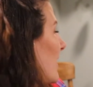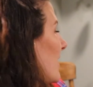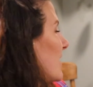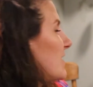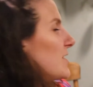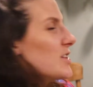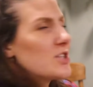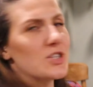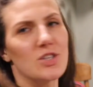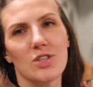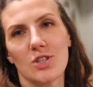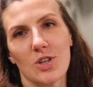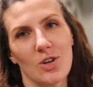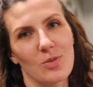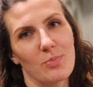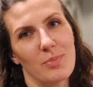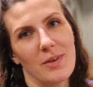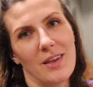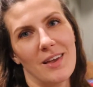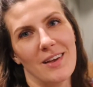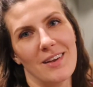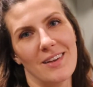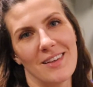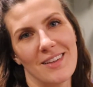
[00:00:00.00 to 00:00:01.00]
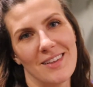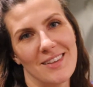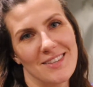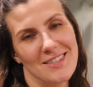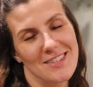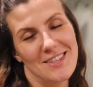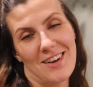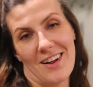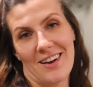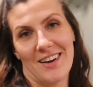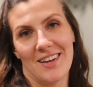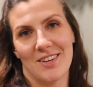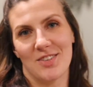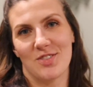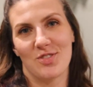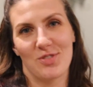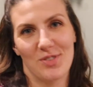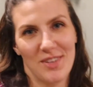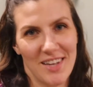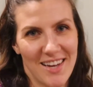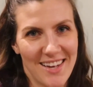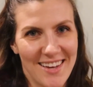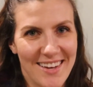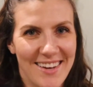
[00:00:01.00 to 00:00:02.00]
That's not it,
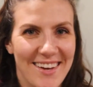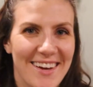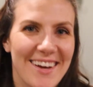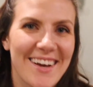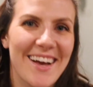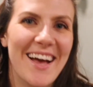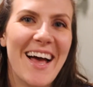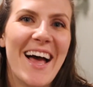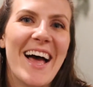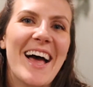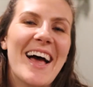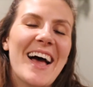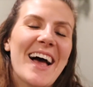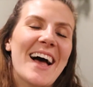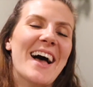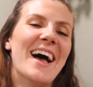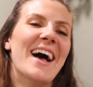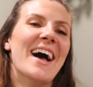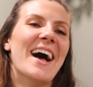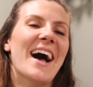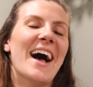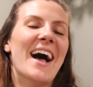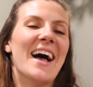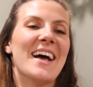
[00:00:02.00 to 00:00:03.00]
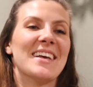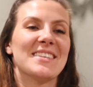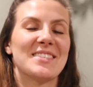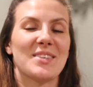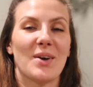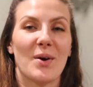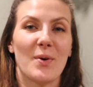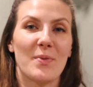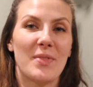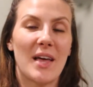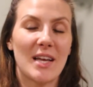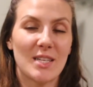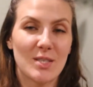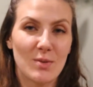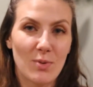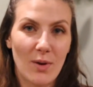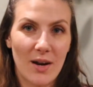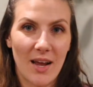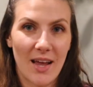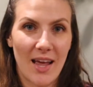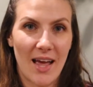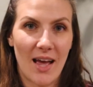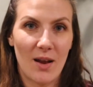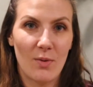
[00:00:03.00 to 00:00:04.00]
Julia. So that's what
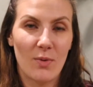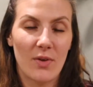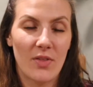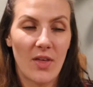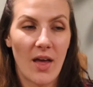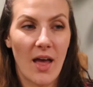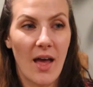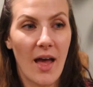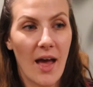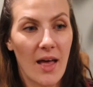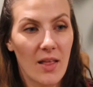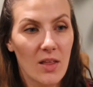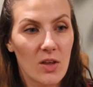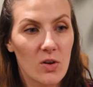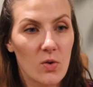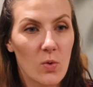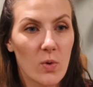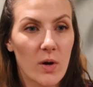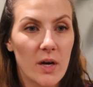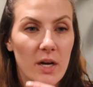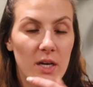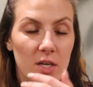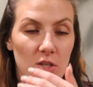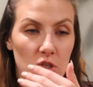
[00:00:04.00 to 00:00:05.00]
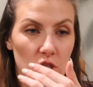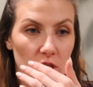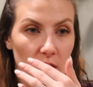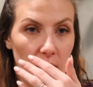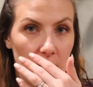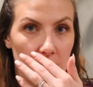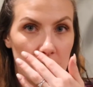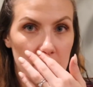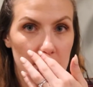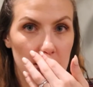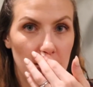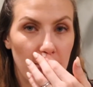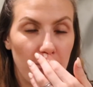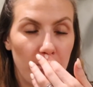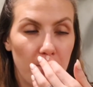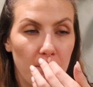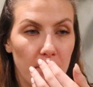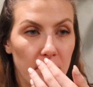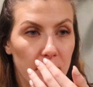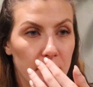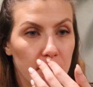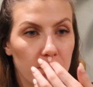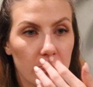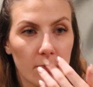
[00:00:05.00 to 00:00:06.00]
I had with Eleanor, and she's
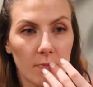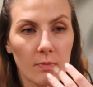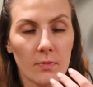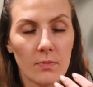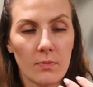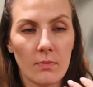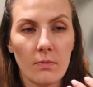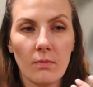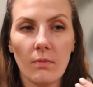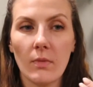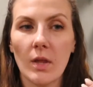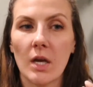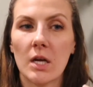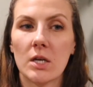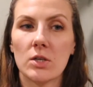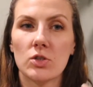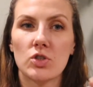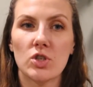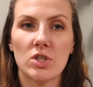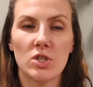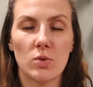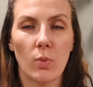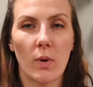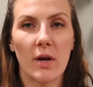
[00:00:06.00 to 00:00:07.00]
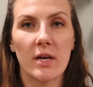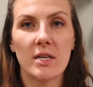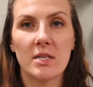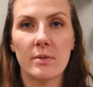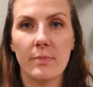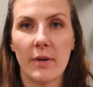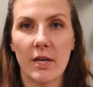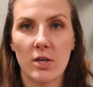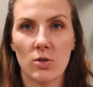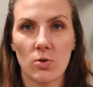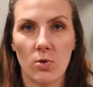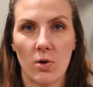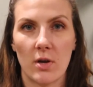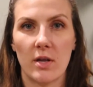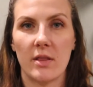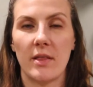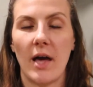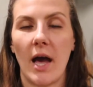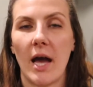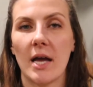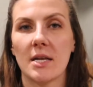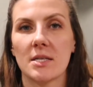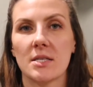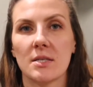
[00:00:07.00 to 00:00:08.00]
just wanting to make sure
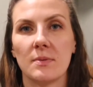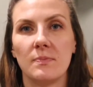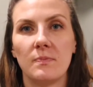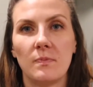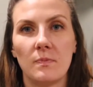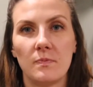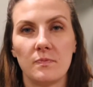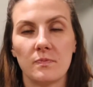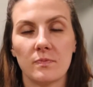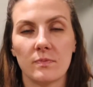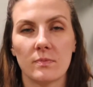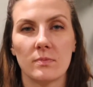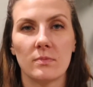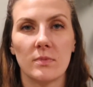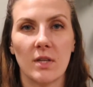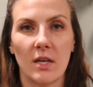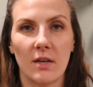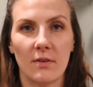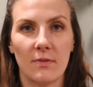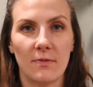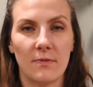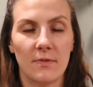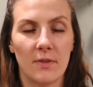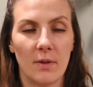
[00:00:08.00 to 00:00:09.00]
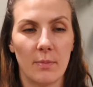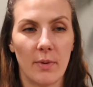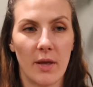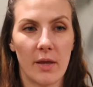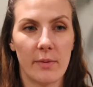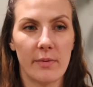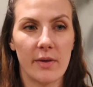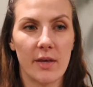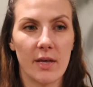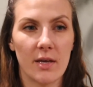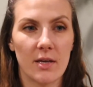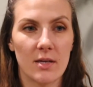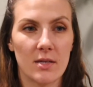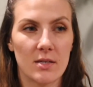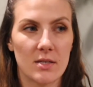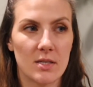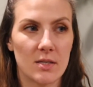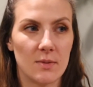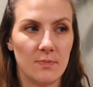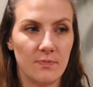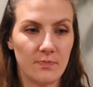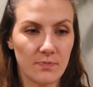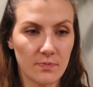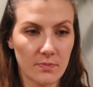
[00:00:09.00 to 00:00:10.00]
that if the baby is
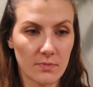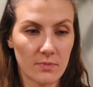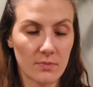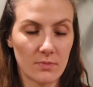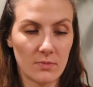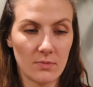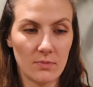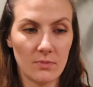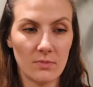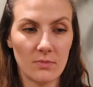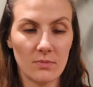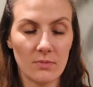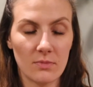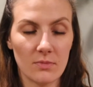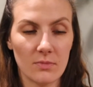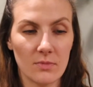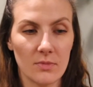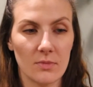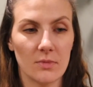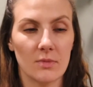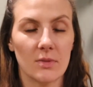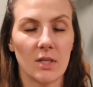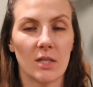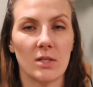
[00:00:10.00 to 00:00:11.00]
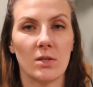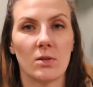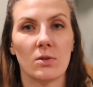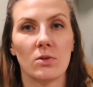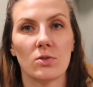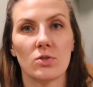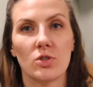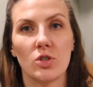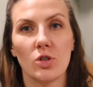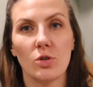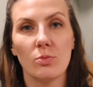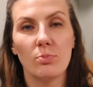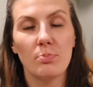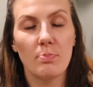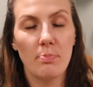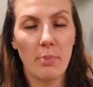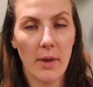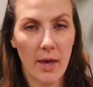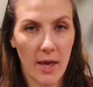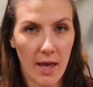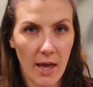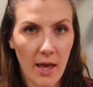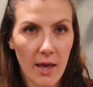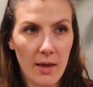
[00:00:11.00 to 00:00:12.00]
a little too
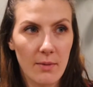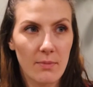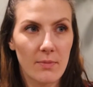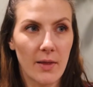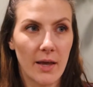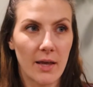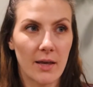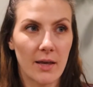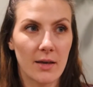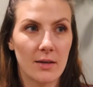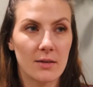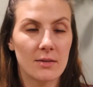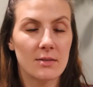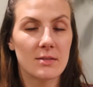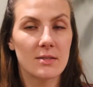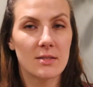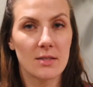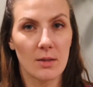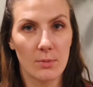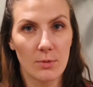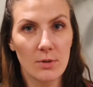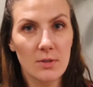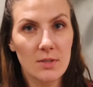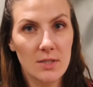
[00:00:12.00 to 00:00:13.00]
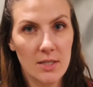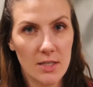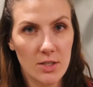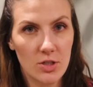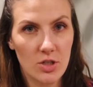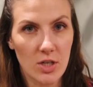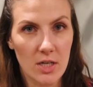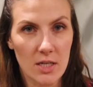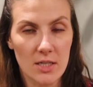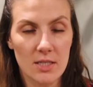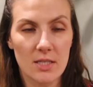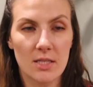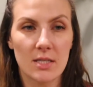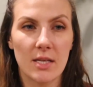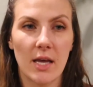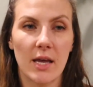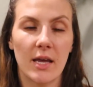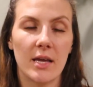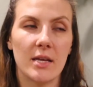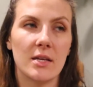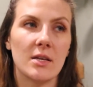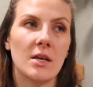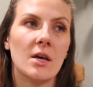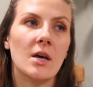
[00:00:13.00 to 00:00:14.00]
big, like double digits,
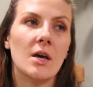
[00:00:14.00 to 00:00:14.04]
then